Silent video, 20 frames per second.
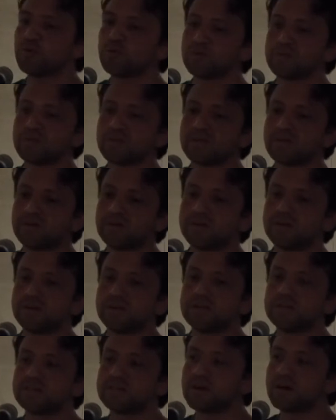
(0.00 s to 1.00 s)
have all
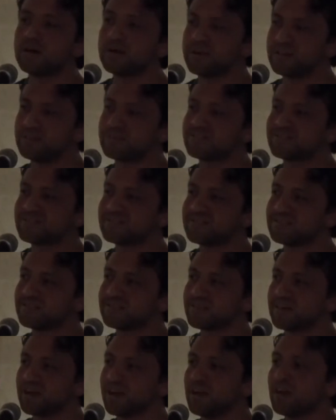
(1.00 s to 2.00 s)
died
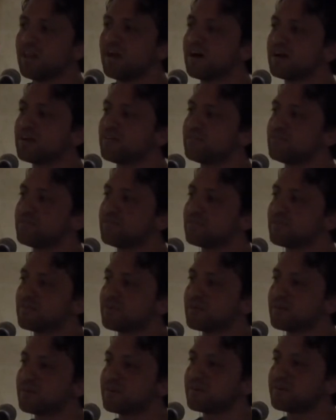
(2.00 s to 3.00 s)
alive.